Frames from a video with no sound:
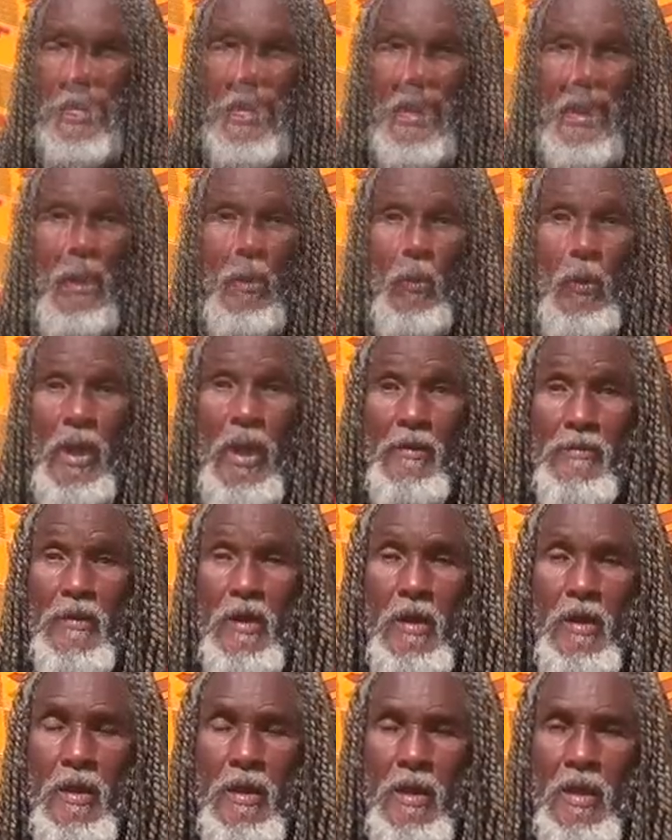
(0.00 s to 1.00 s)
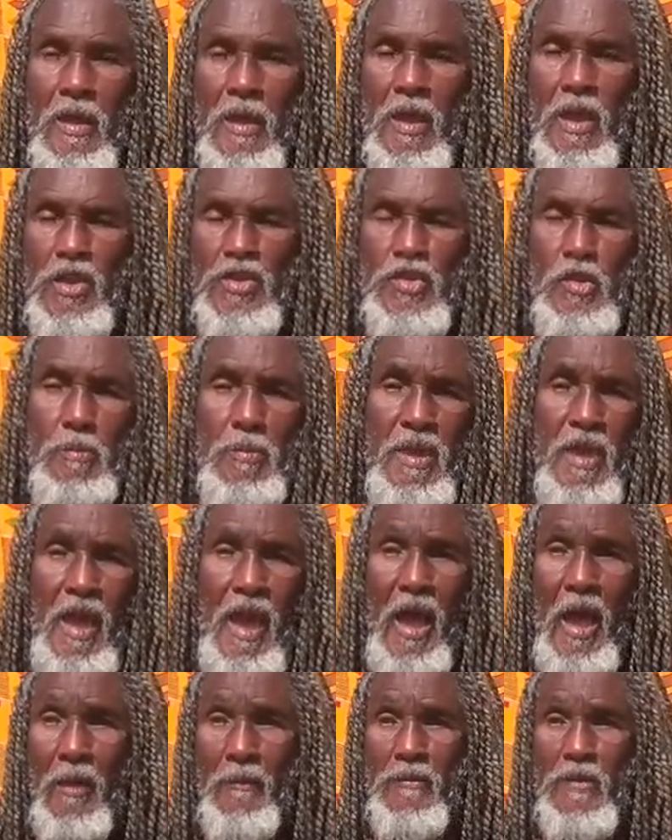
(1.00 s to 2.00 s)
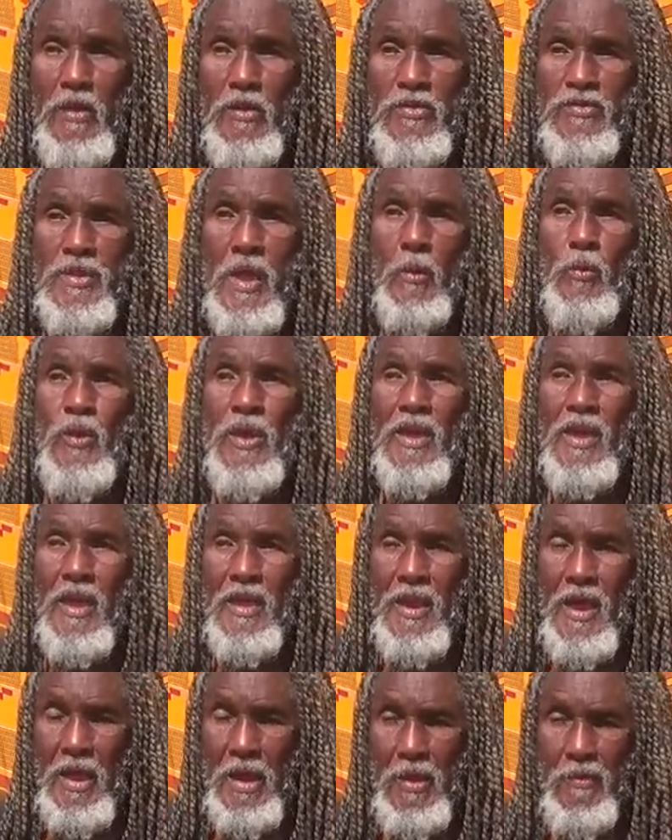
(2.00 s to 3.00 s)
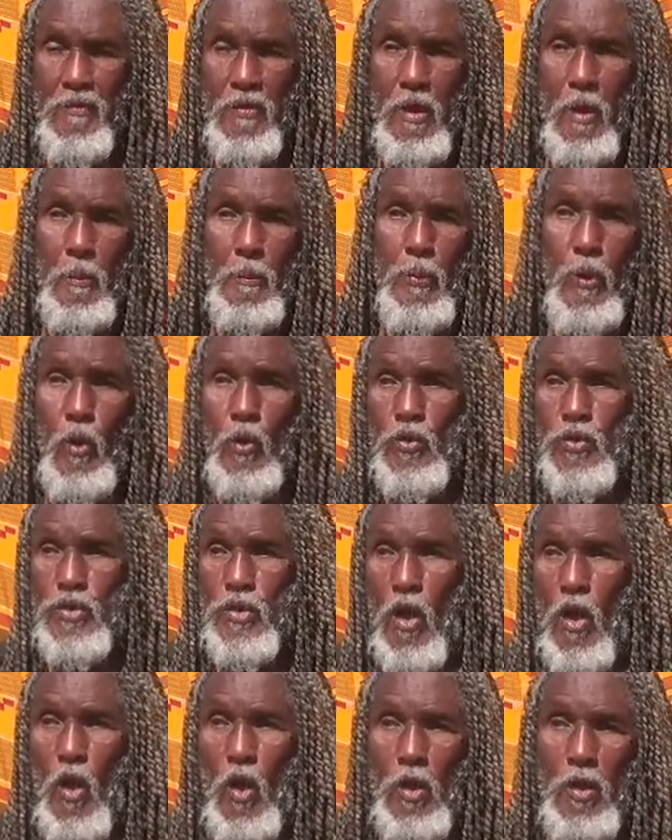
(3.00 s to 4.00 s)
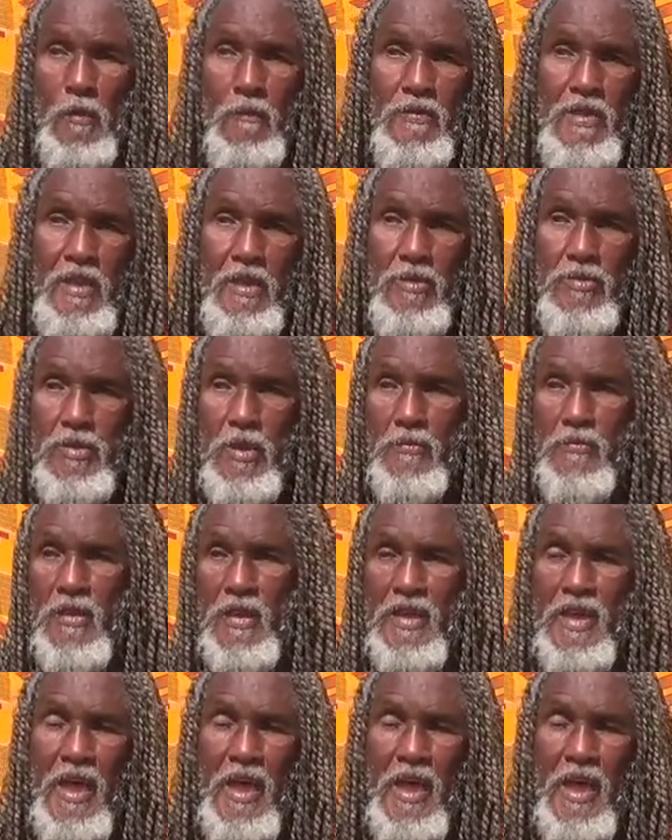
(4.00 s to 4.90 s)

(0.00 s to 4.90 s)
However, it should be obvious that we cannot even approach all of these different